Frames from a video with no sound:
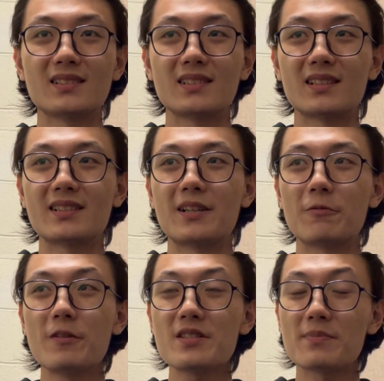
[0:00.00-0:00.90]
the
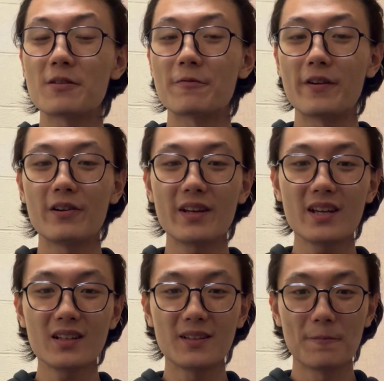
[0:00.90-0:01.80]
whisper
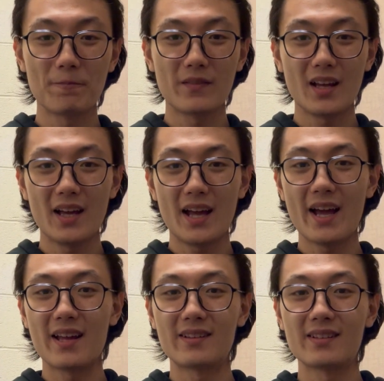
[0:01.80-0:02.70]
filling,
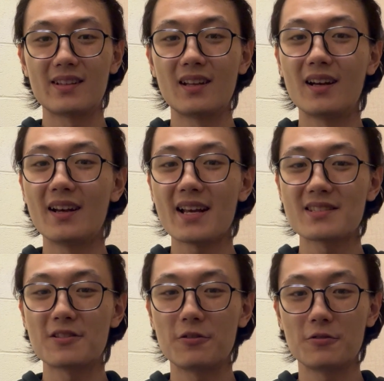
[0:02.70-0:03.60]
and let's
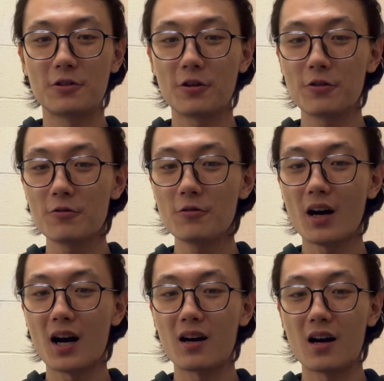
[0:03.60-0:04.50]
do 2
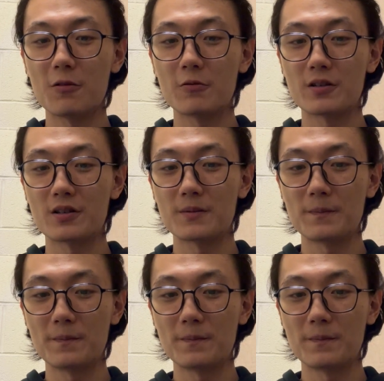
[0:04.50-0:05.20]
on our